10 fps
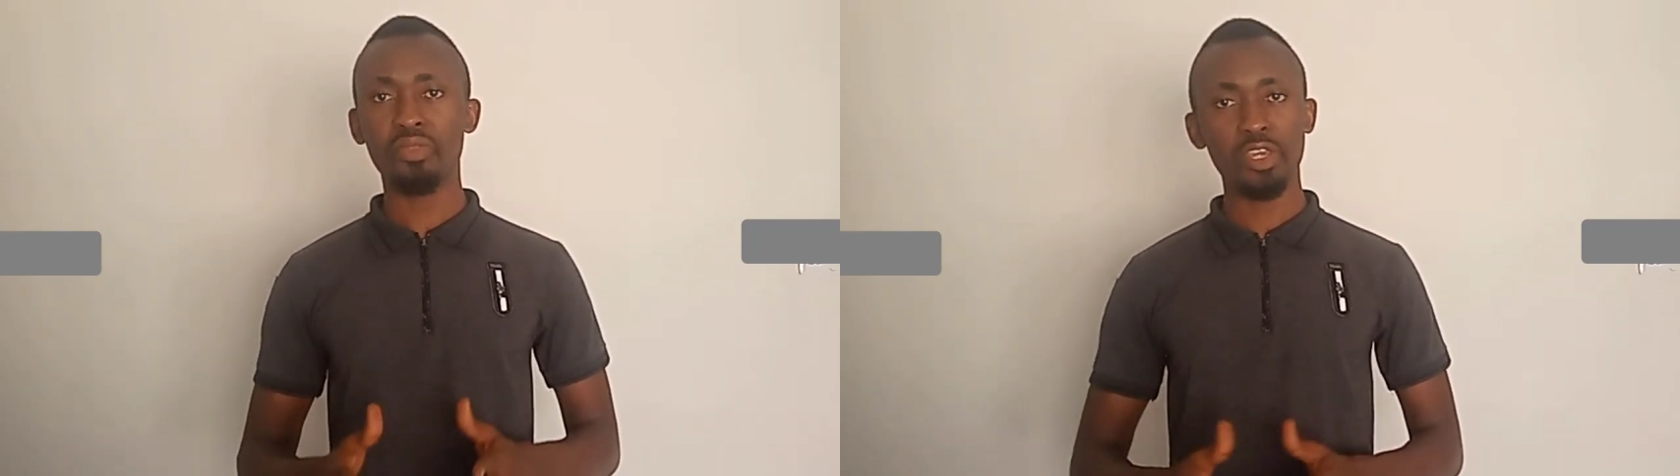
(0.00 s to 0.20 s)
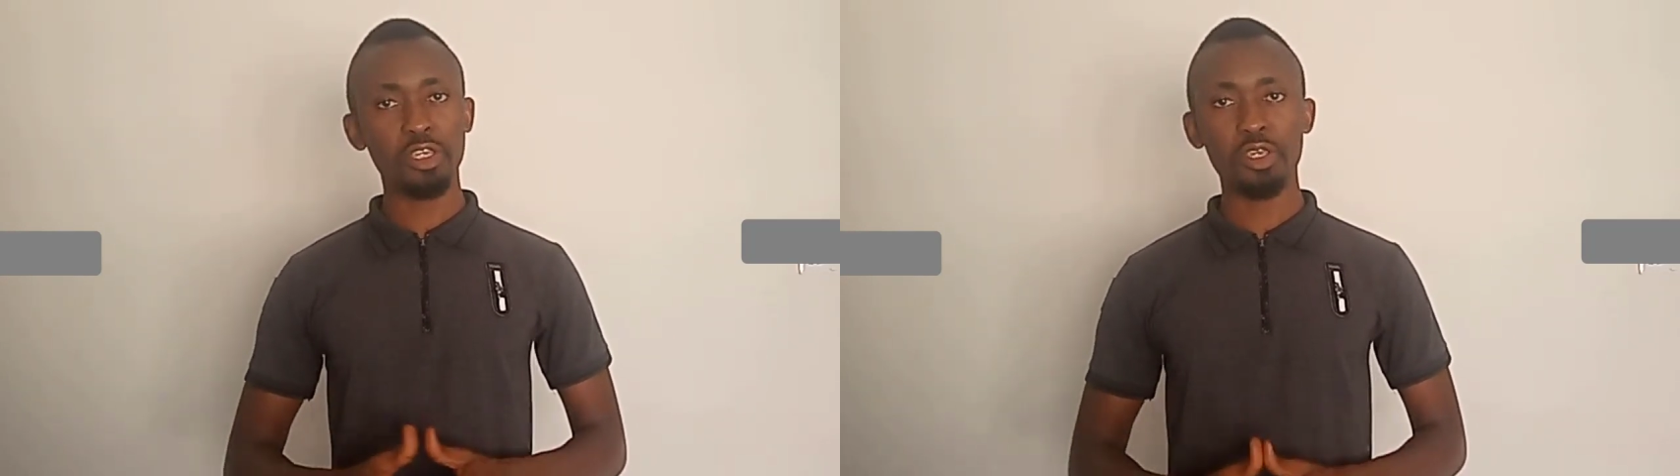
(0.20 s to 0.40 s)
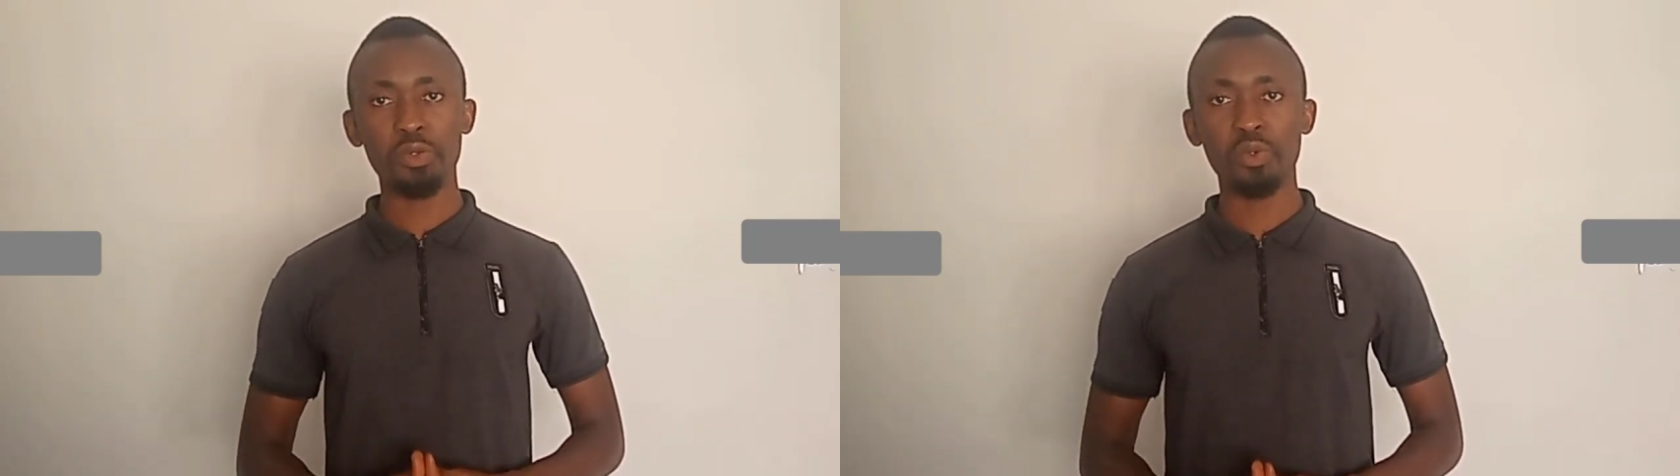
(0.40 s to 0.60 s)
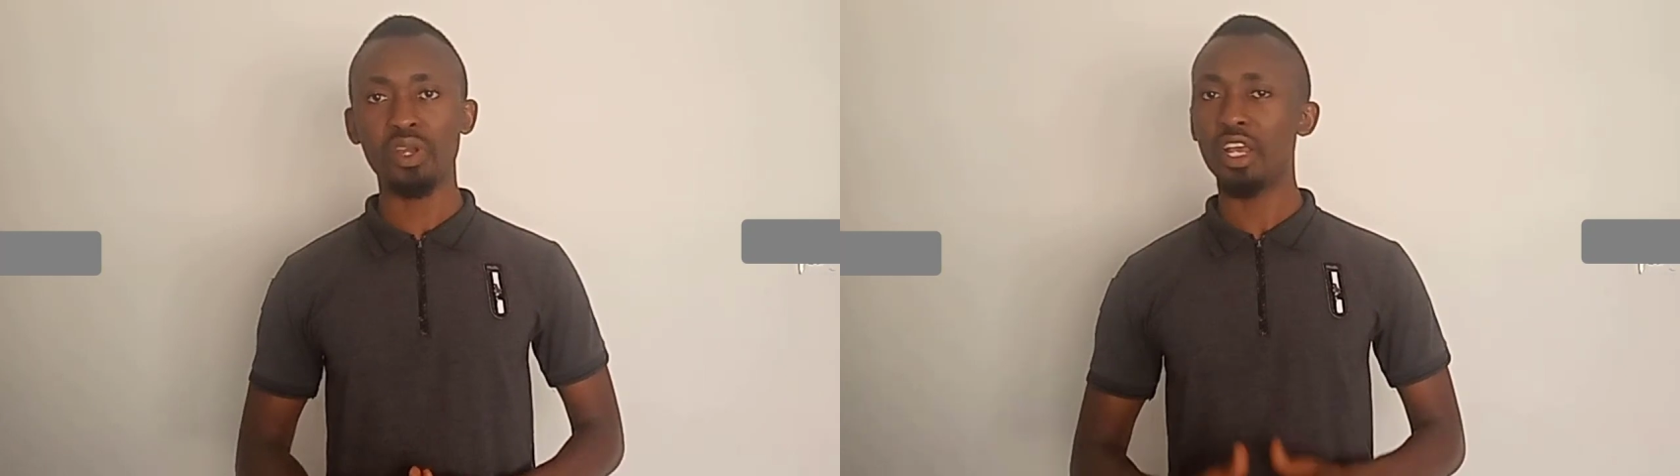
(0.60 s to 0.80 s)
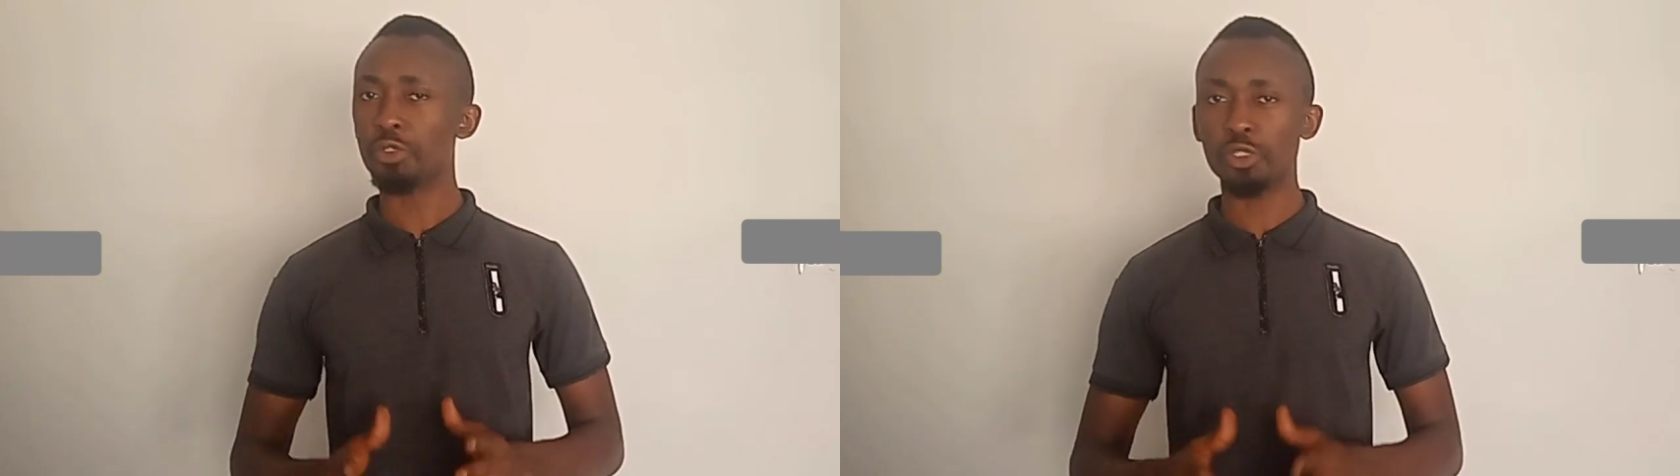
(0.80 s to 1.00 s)
Thank
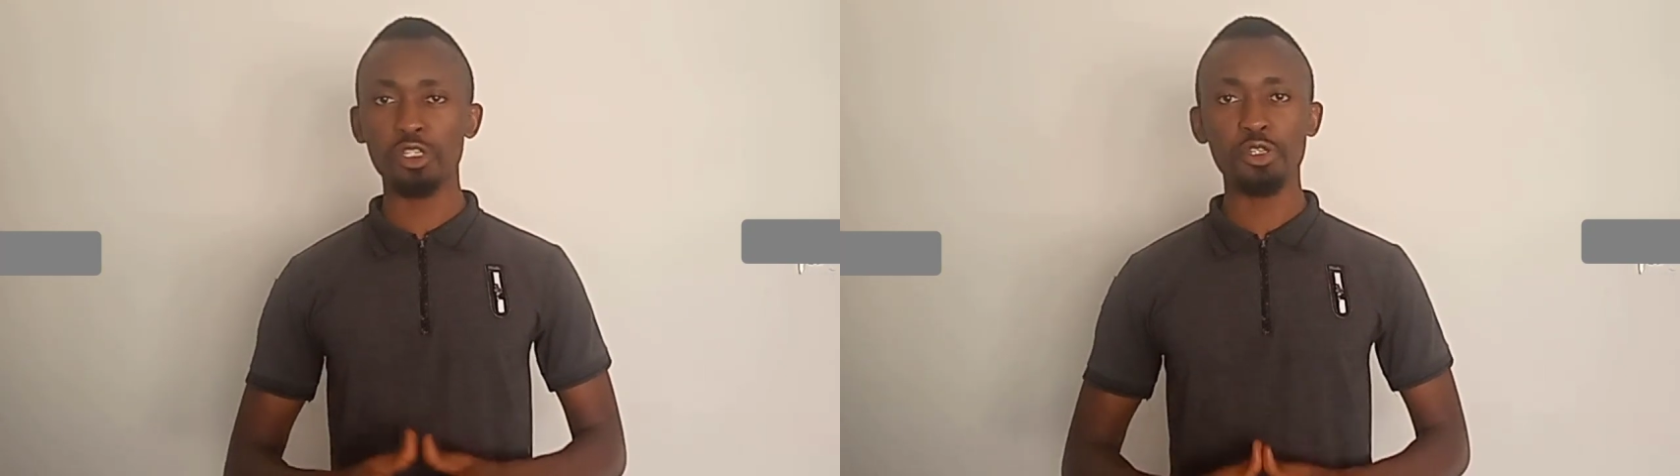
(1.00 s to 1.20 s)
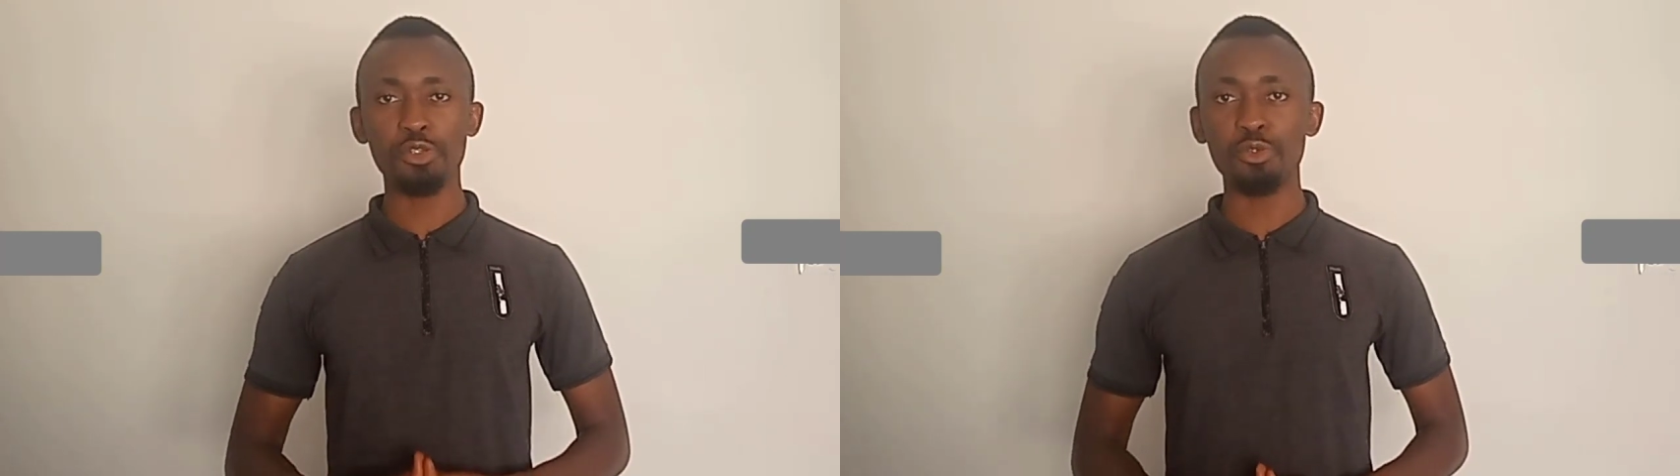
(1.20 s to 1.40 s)
you and see